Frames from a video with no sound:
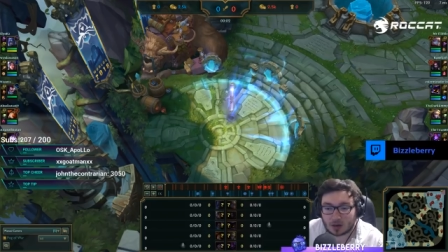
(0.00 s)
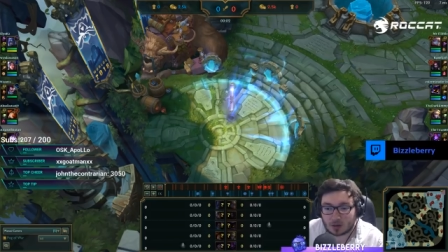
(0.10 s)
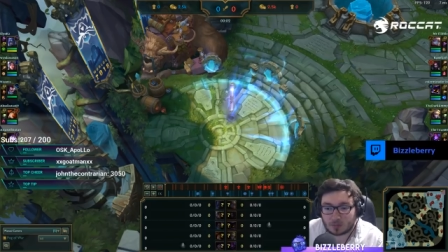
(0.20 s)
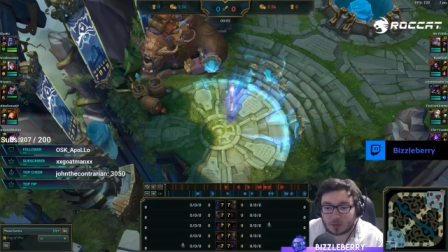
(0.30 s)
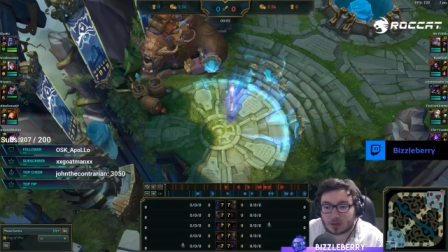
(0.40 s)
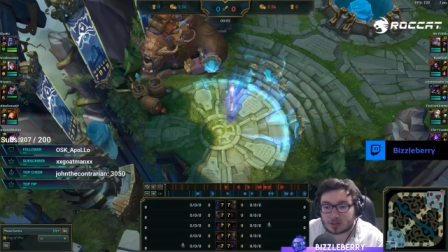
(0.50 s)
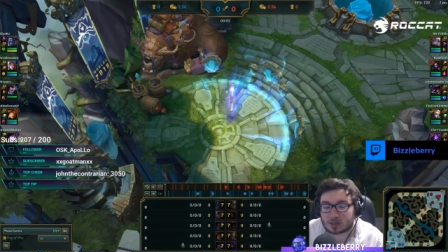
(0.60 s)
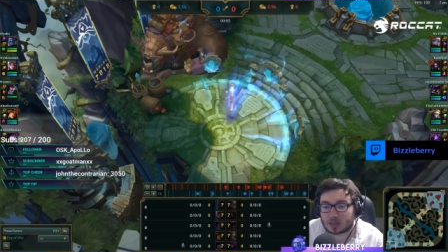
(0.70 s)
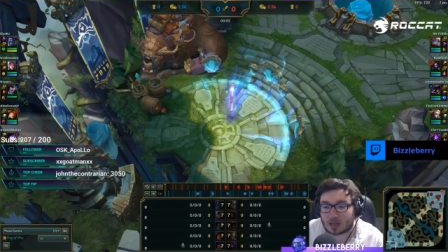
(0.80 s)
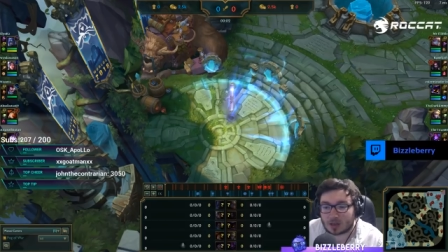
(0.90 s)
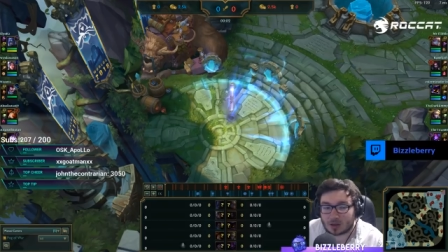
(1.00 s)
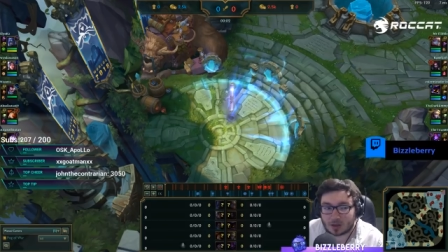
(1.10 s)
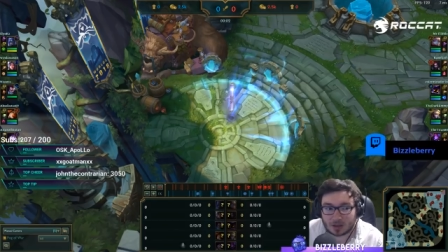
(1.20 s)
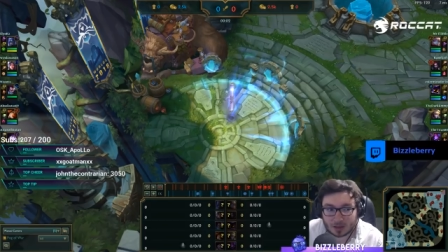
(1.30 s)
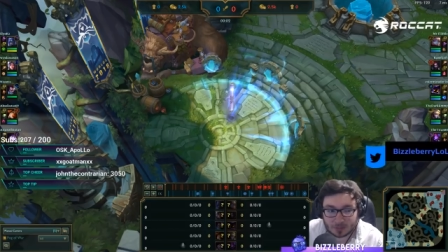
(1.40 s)
and I'm personally
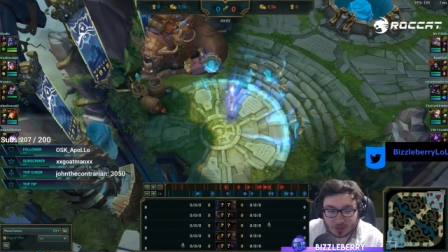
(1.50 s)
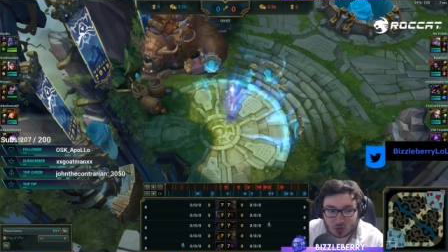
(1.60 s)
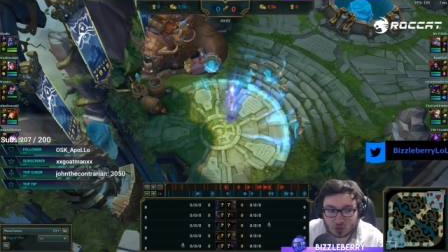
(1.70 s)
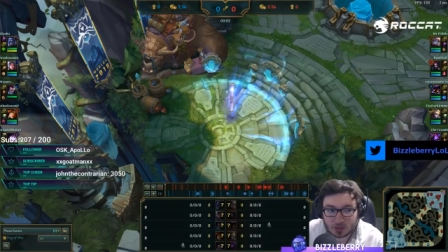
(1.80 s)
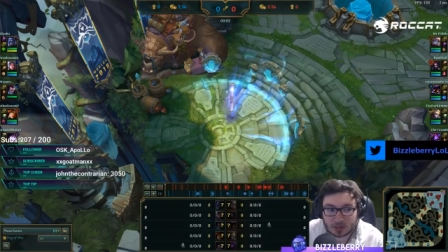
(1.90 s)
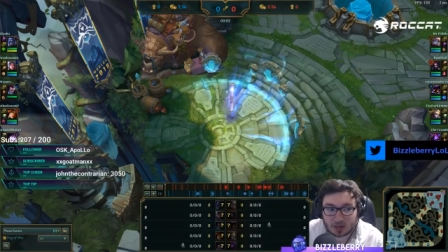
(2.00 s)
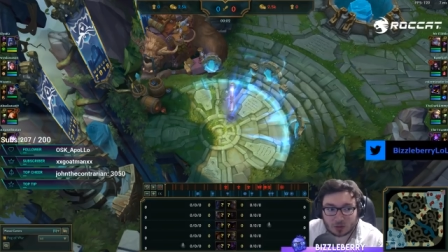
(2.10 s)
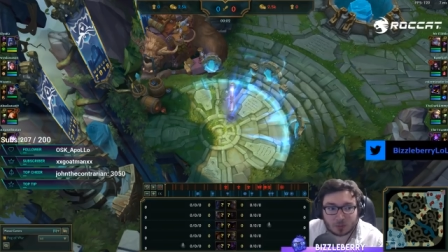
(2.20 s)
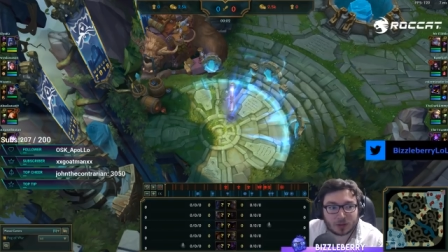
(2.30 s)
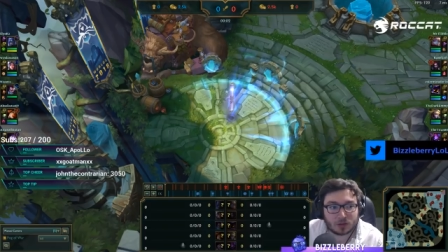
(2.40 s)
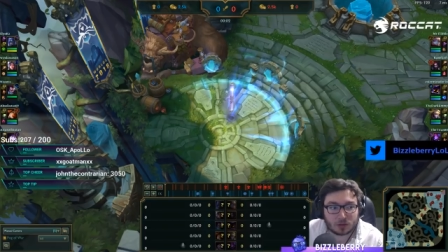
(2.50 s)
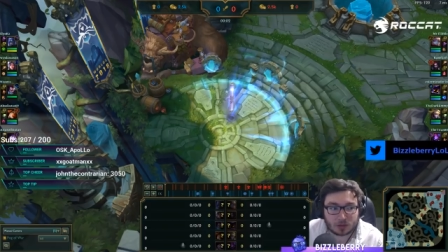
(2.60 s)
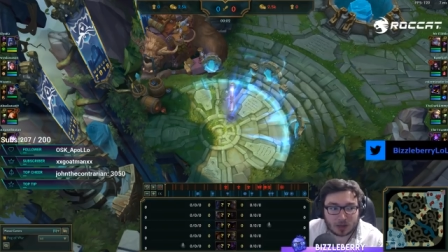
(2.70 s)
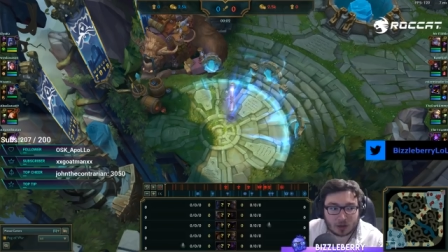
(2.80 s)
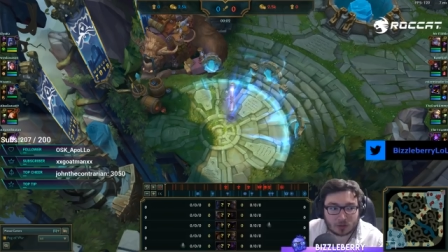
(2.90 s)
intrigued a little bit
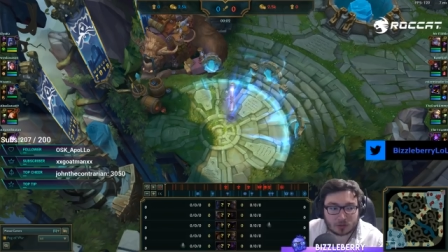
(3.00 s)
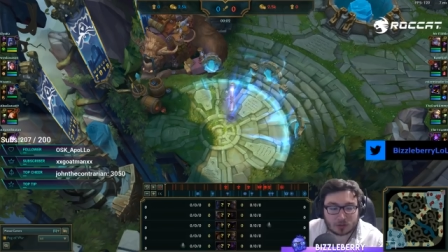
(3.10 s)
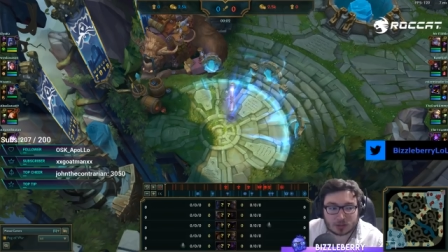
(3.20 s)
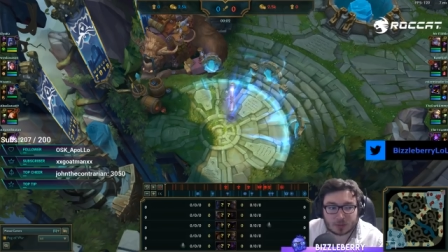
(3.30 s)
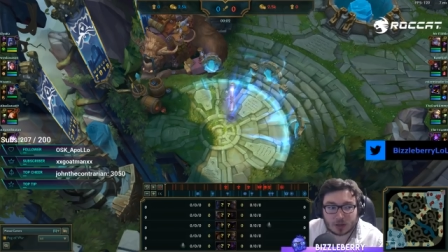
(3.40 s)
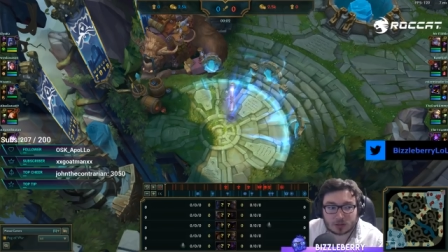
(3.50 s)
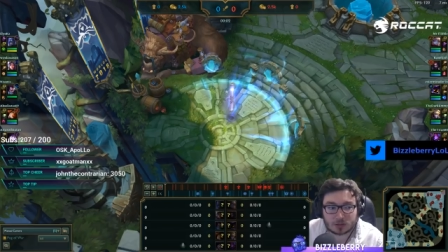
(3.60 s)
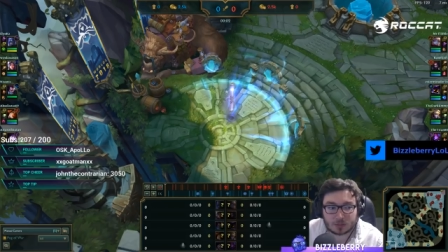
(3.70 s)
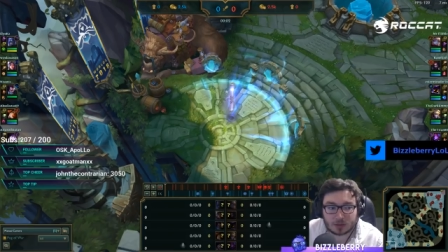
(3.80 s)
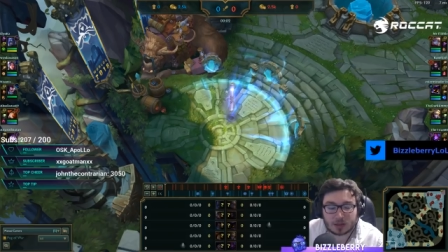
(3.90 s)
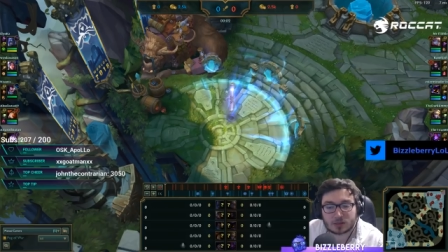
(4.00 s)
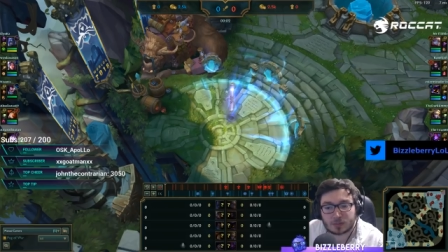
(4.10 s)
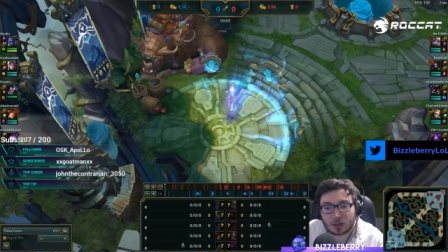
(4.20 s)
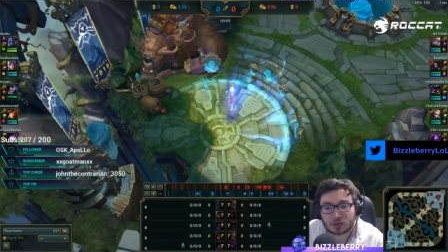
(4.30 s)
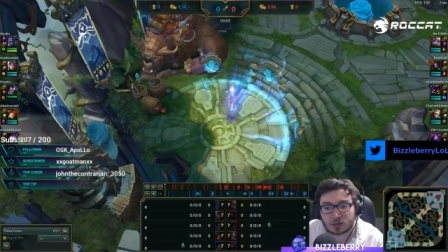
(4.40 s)
on how this person
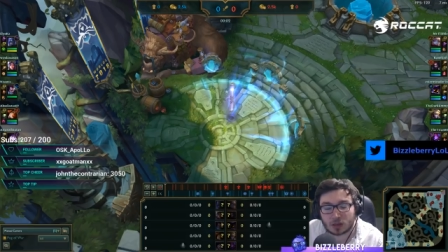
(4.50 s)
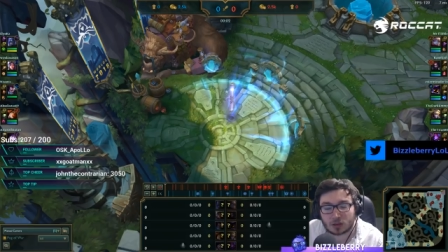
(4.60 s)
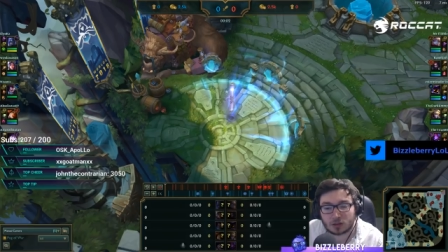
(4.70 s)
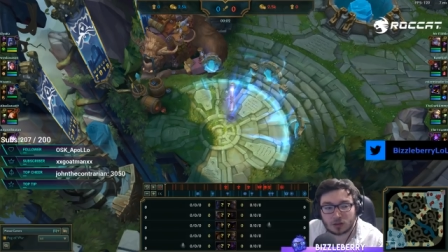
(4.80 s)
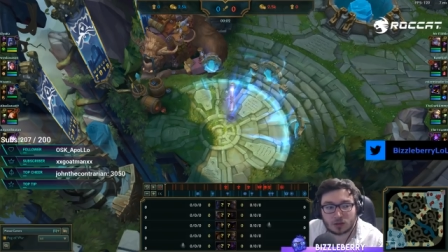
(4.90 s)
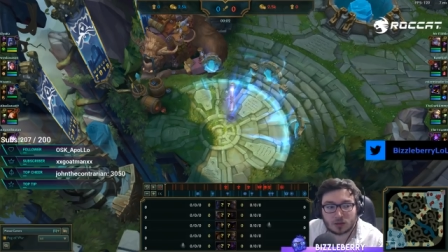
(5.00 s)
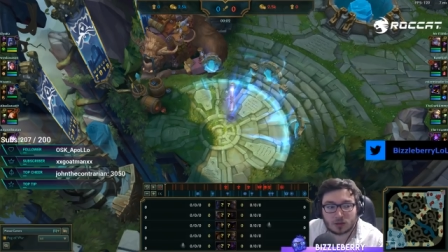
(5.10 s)
plays Malzahar.